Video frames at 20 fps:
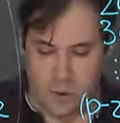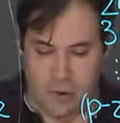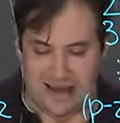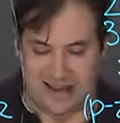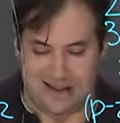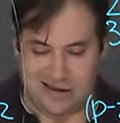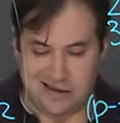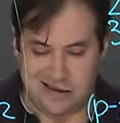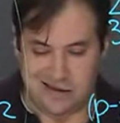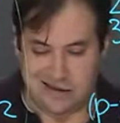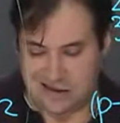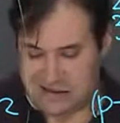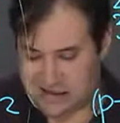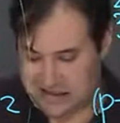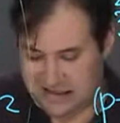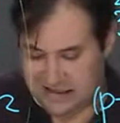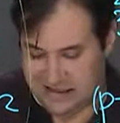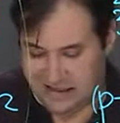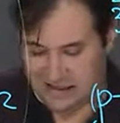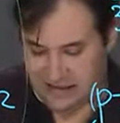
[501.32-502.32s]
Well,
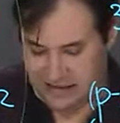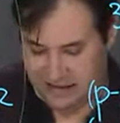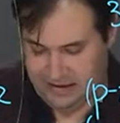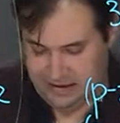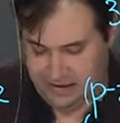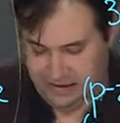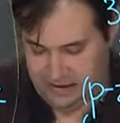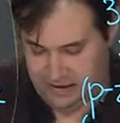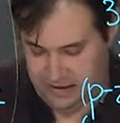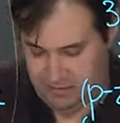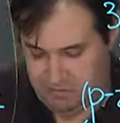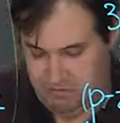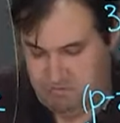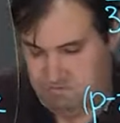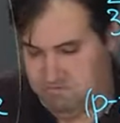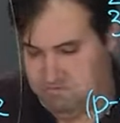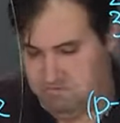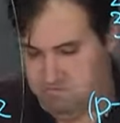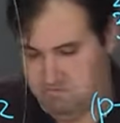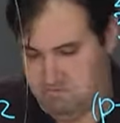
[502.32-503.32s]
since
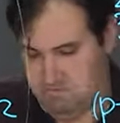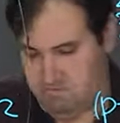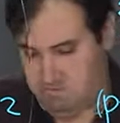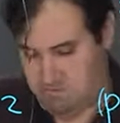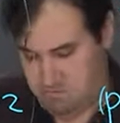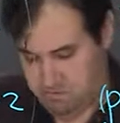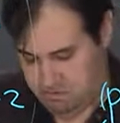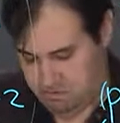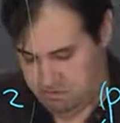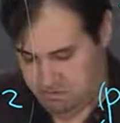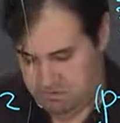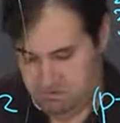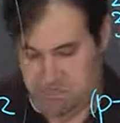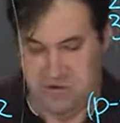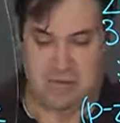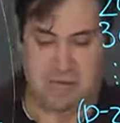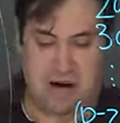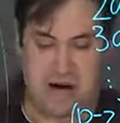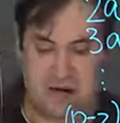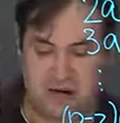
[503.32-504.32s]

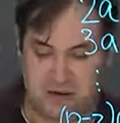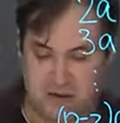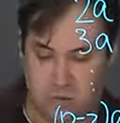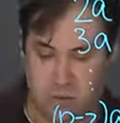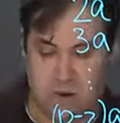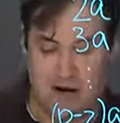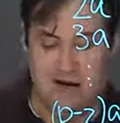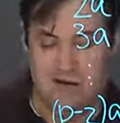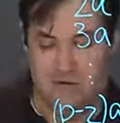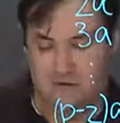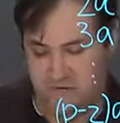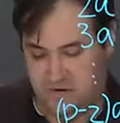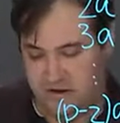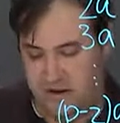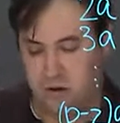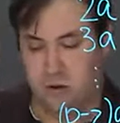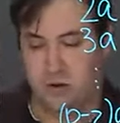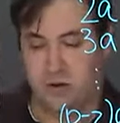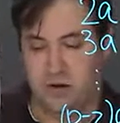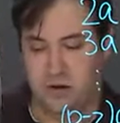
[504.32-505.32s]
p minus 1
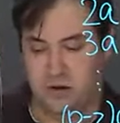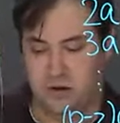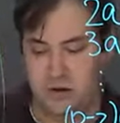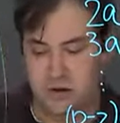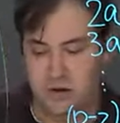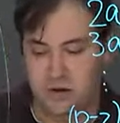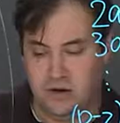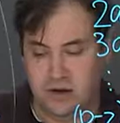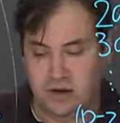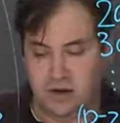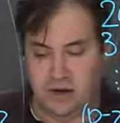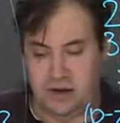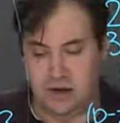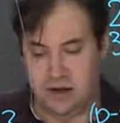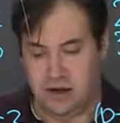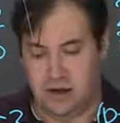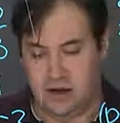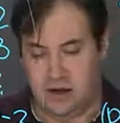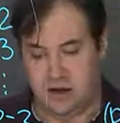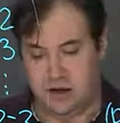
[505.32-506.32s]
factorial
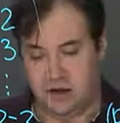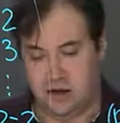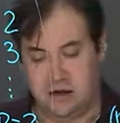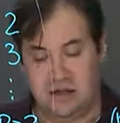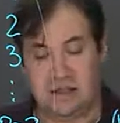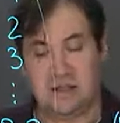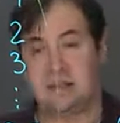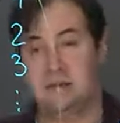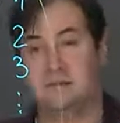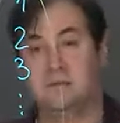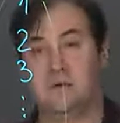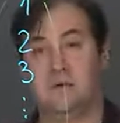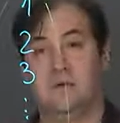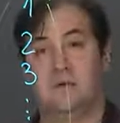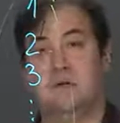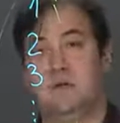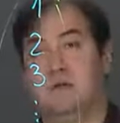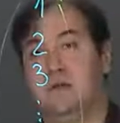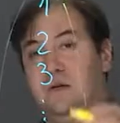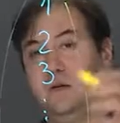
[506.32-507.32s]
is the
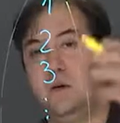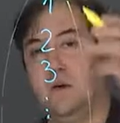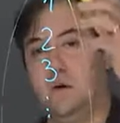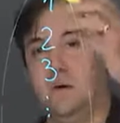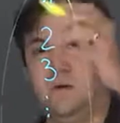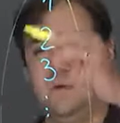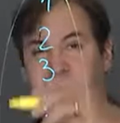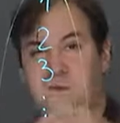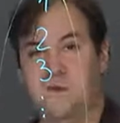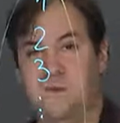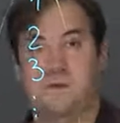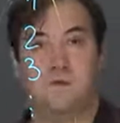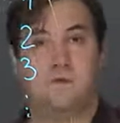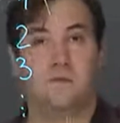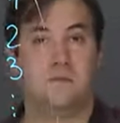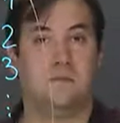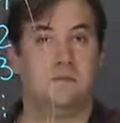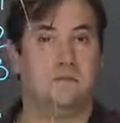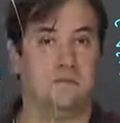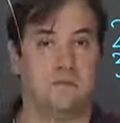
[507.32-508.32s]
product of
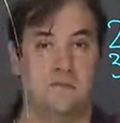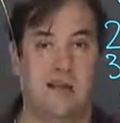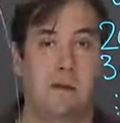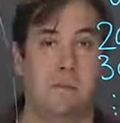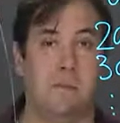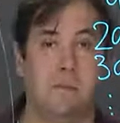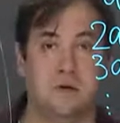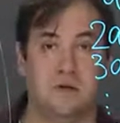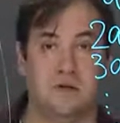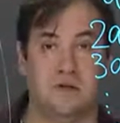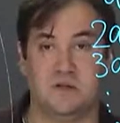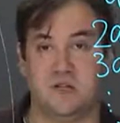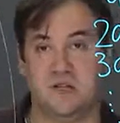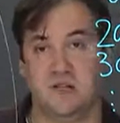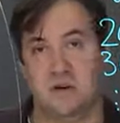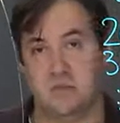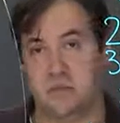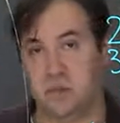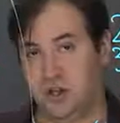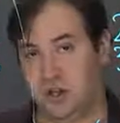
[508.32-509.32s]
numbers that
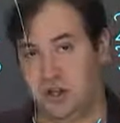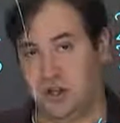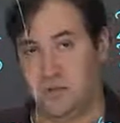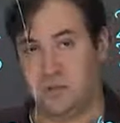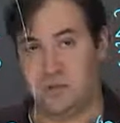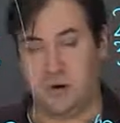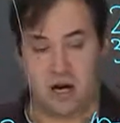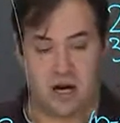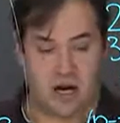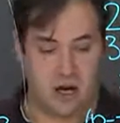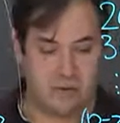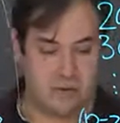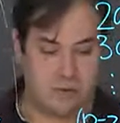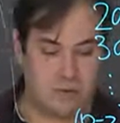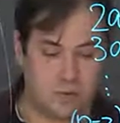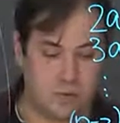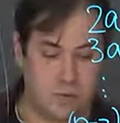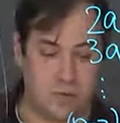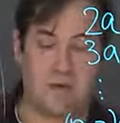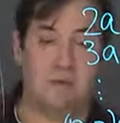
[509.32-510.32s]
are mutually prime
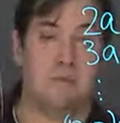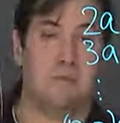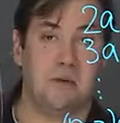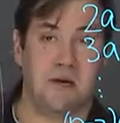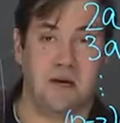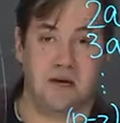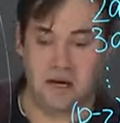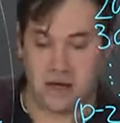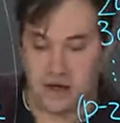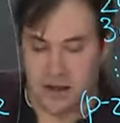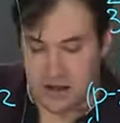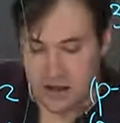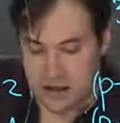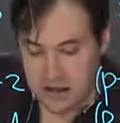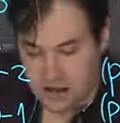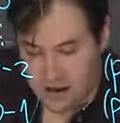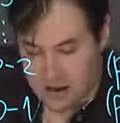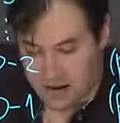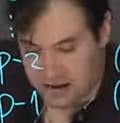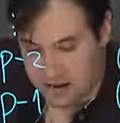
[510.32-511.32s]
with p,
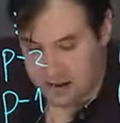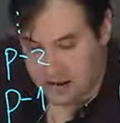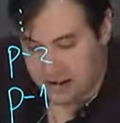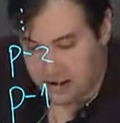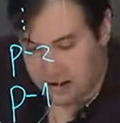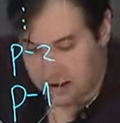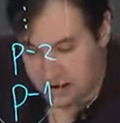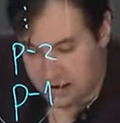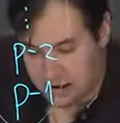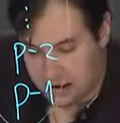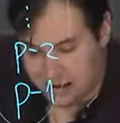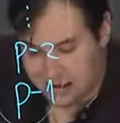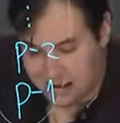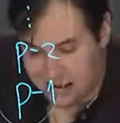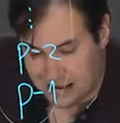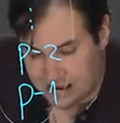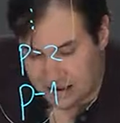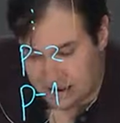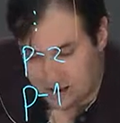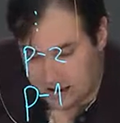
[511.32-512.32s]
then
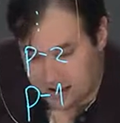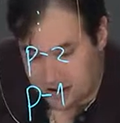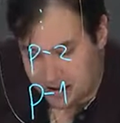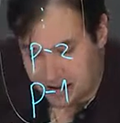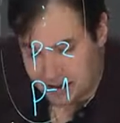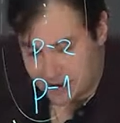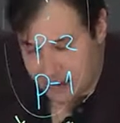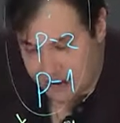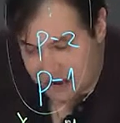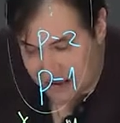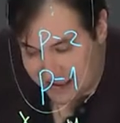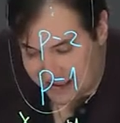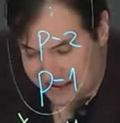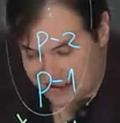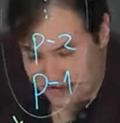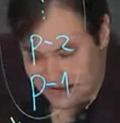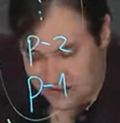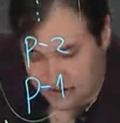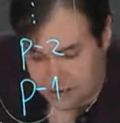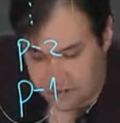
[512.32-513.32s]

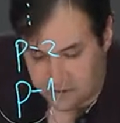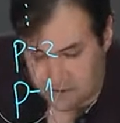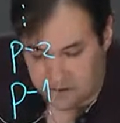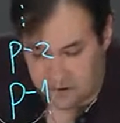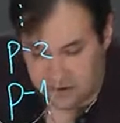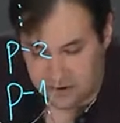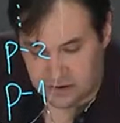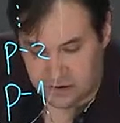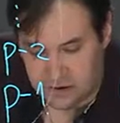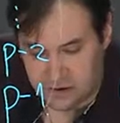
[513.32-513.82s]
itself